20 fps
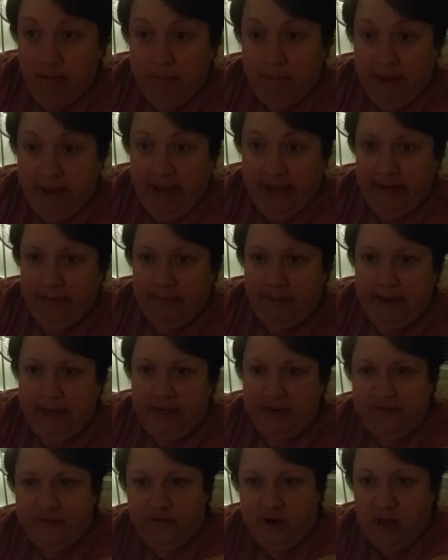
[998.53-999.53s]
But my
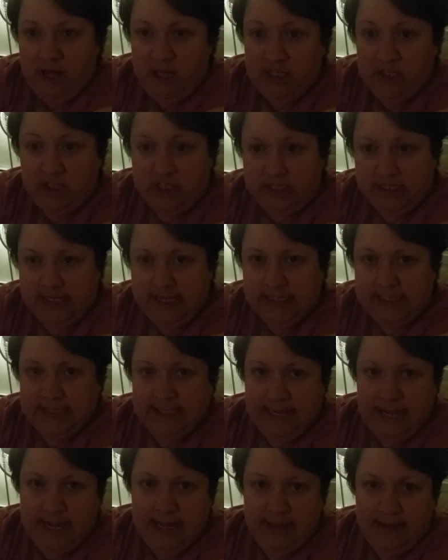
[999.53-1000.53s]
nephrologist has
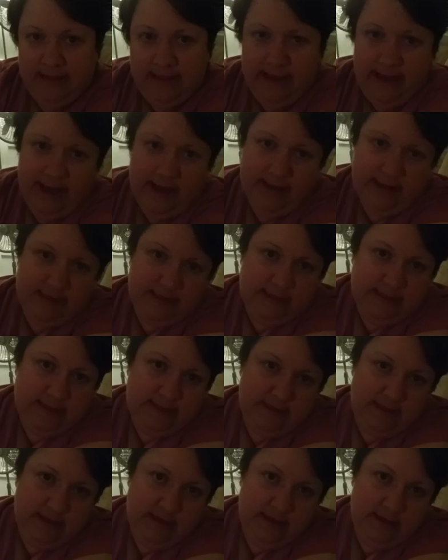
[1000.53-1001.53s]
said that,
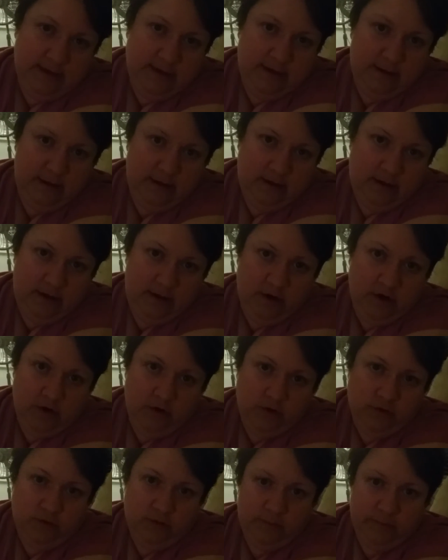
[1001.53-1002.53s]

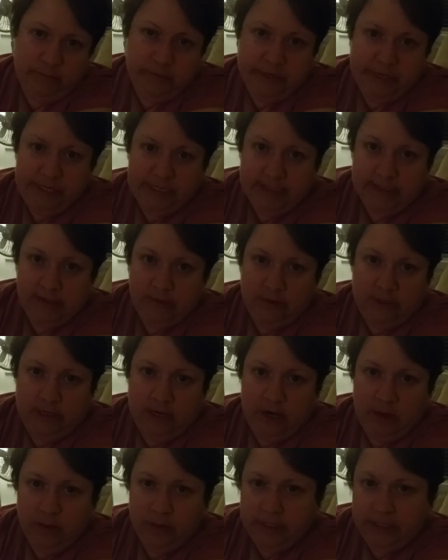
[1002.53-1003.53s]
pretty soon
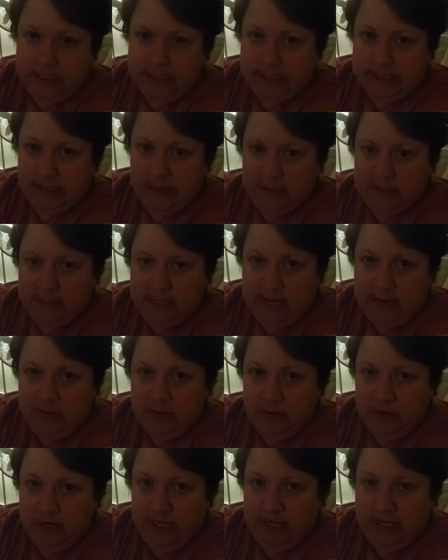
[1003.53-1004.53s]
here we're going to start
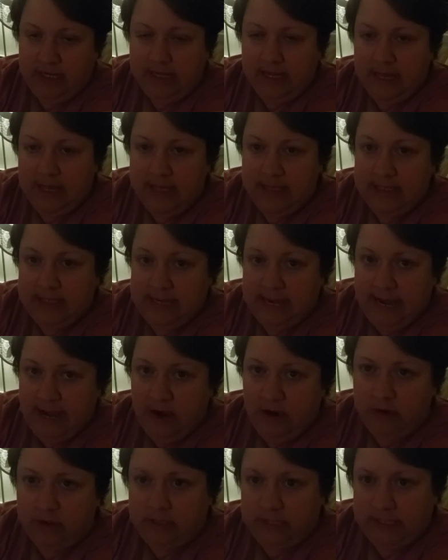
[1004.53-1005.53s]
tapering
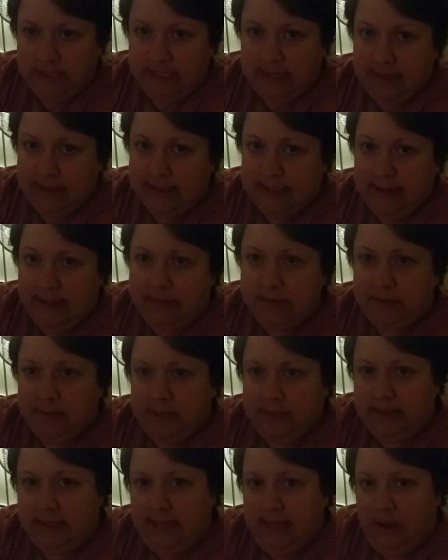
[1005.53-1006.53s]
down the CellCept,
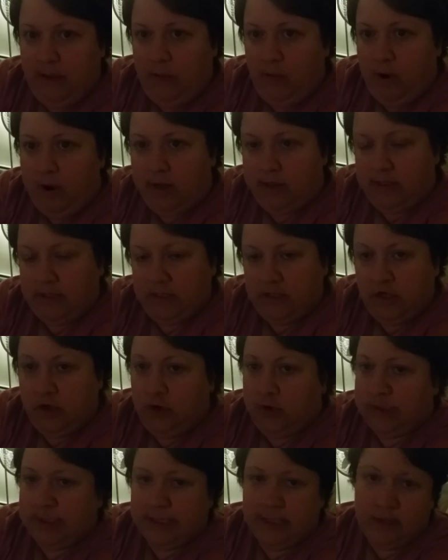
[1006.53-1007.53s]
but they want to
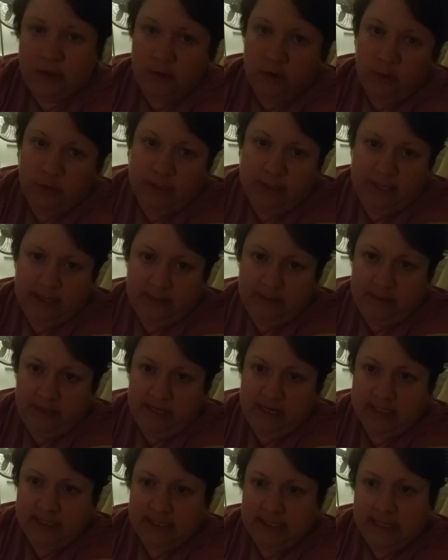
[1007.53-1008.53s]
go slow with it
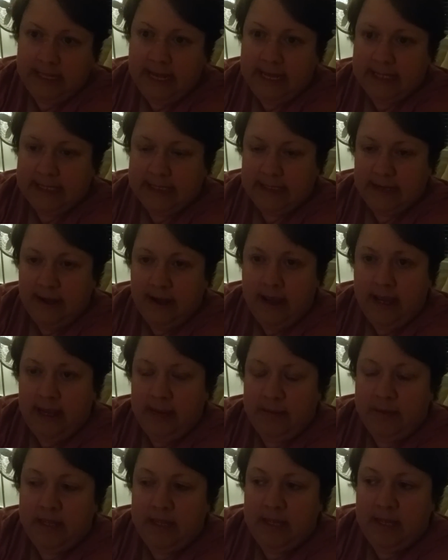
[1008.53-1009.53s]
because the last
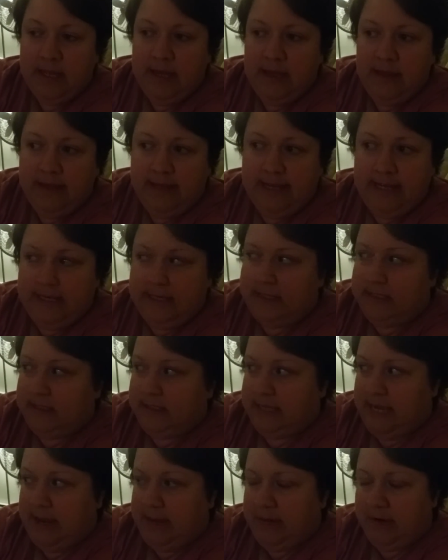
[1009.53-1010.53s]
time they
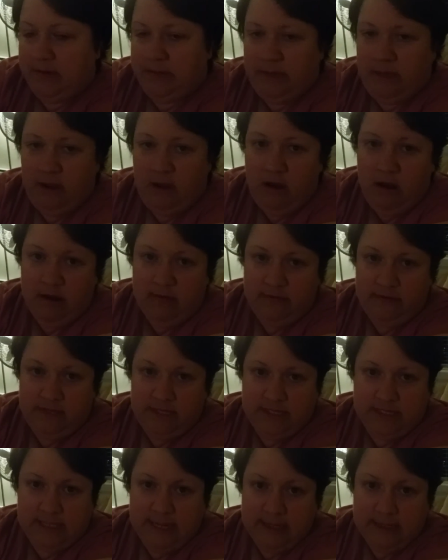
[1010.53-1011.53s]
tapered me off
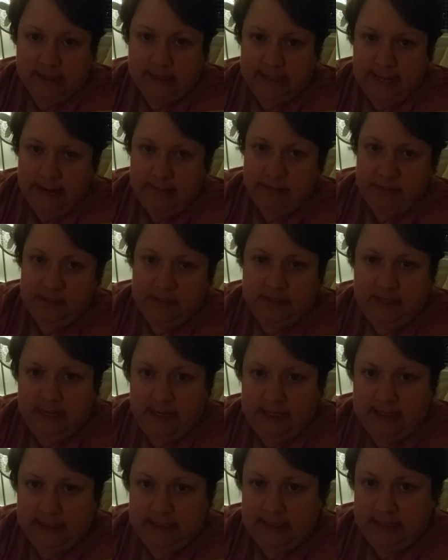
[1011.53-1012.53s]
the CellCept,
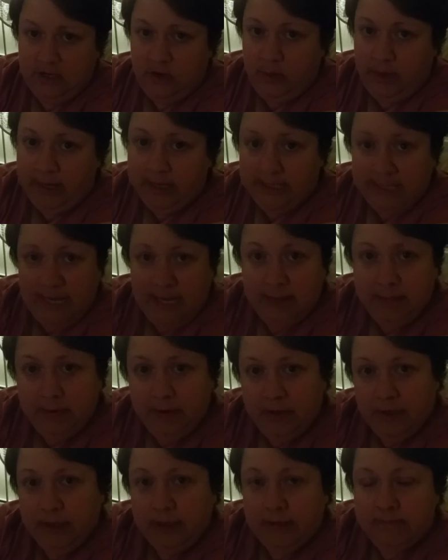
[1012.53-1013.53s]
they did a quick
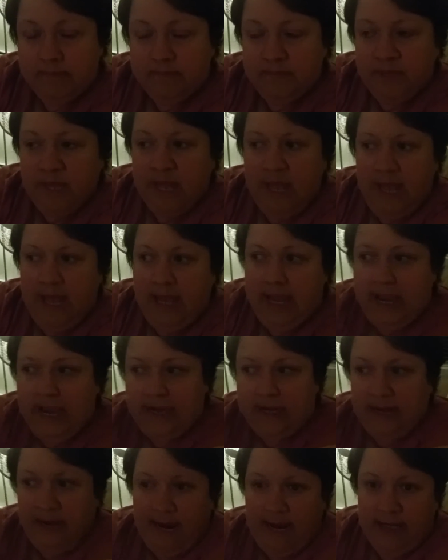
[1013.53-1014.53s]
taper,
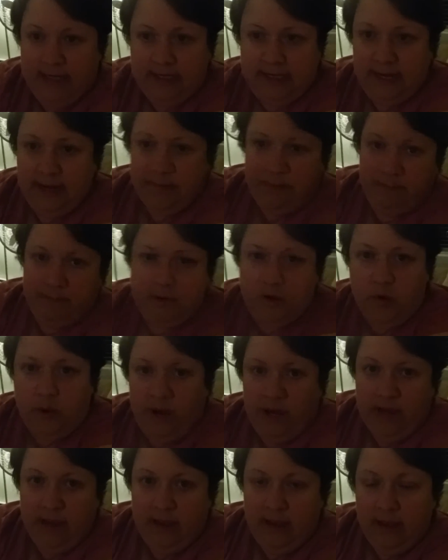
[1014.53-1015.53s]
and I ended up
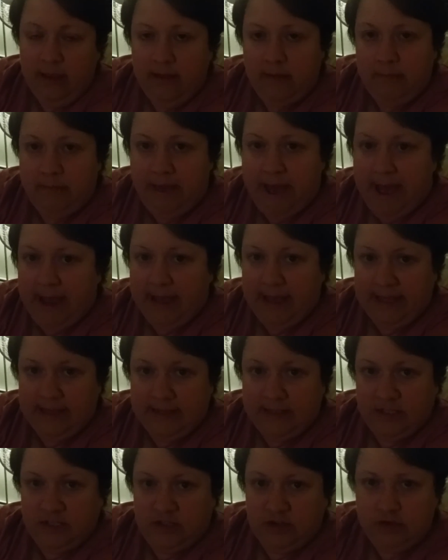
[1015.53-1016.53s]
going back
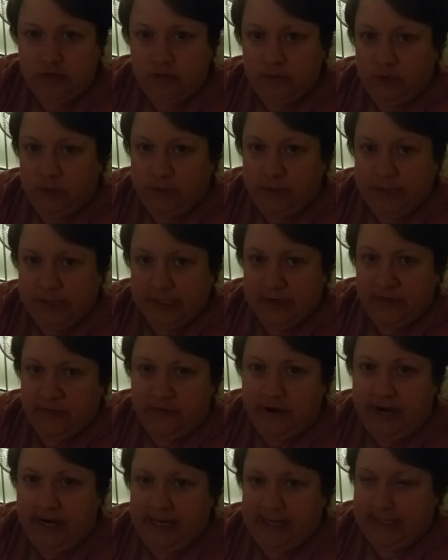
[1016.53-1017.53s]
into lupus
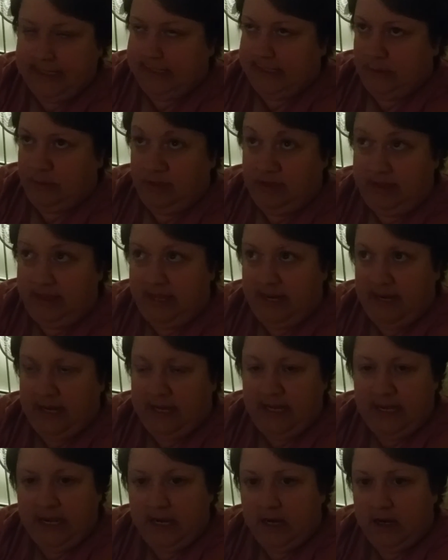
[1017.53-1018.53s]
nephritis within a
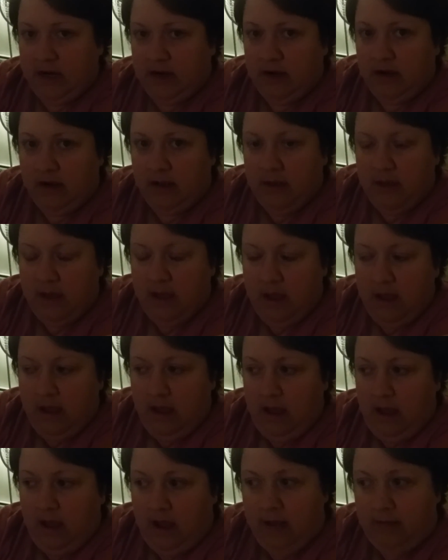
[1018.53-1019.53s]
year.
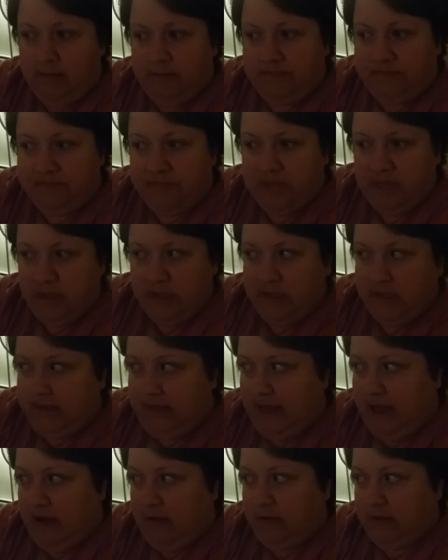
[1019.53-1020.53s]
So
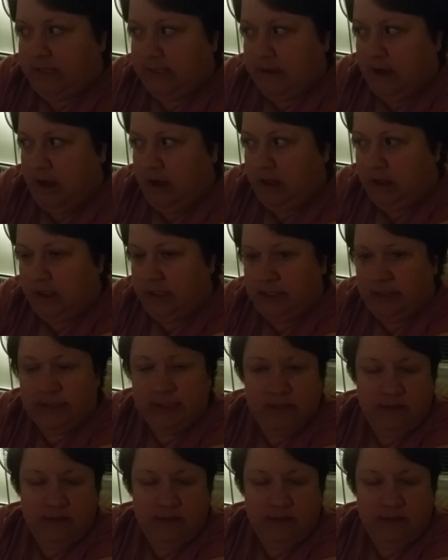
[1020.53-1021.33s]
that was not good.